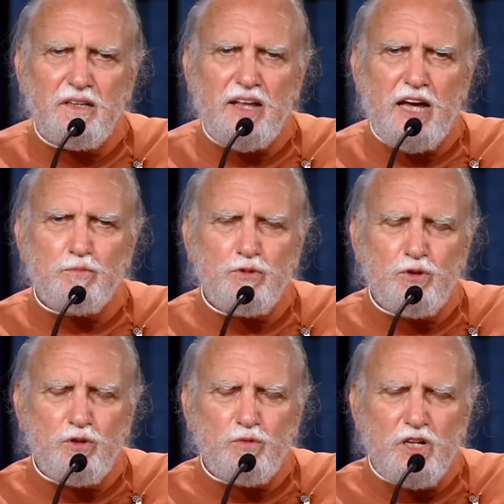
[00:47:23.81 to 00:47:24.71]
And that
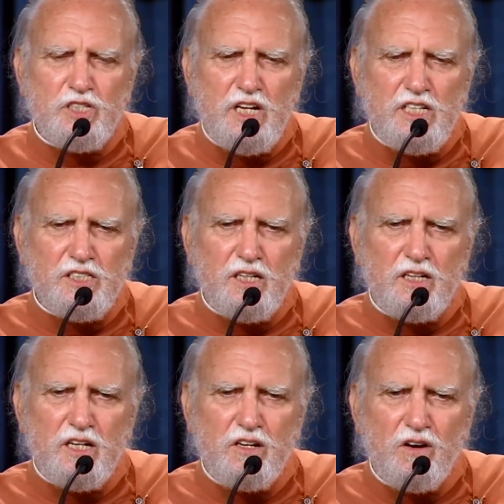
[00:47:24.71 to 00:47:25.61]
mood was
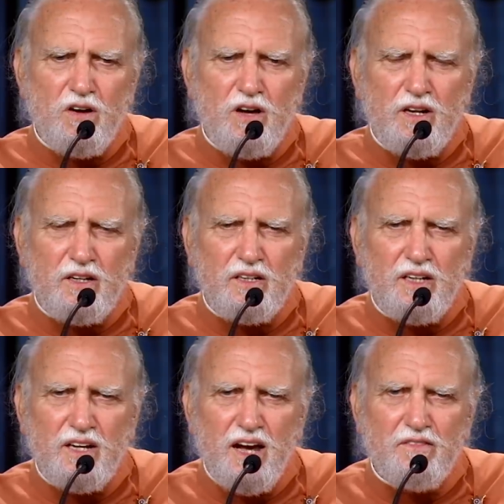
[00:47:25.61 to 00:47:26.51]
instantly gone,
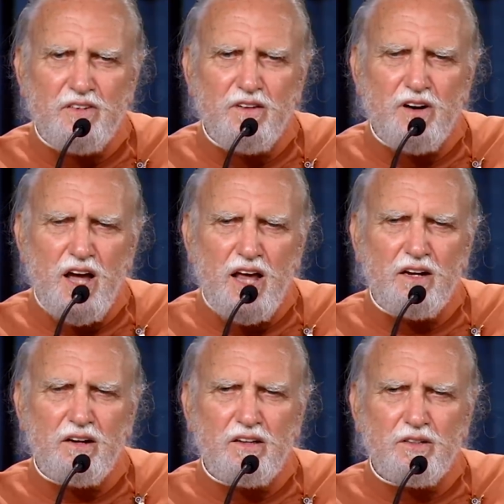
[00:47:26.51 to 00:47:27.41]
and I've never
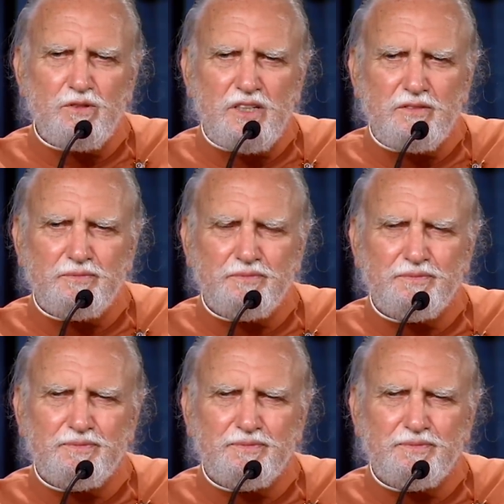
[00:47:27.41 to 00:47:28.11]
had another one.